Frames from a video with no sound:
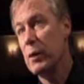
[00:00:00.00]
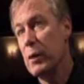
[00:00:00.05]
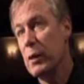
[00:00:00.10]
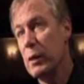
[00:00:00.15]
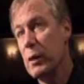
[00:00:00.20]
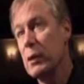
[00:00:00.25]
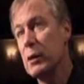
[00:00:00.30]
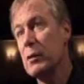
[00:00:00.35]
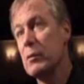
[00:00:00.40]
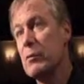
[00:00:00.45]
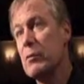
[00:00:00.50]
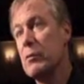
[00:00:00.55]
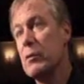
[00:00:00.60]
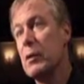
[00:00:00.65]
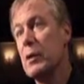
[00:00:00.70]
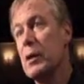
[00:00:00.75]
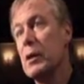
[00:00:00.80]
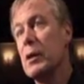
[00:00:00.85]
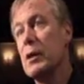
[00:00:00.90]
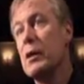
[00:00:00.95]
can give
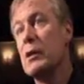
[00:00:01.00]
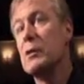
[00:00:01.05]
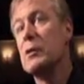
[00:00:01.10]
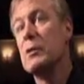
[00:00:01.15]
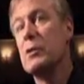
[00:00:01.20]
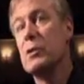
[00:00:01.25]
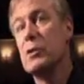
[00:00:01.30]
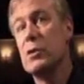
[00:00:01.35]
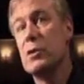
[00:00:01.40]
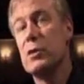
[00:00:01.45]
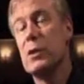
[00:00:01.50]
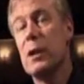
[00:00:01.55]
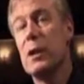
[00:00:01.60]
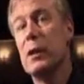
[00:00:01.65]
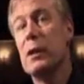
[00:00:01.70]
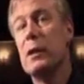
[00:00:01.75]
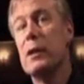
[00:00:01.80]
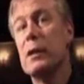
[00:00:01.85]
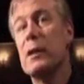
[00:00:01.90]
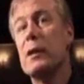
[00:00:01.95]
to
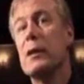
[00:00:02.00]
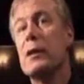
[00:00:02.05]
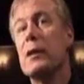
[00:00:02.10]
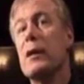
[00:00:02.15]
society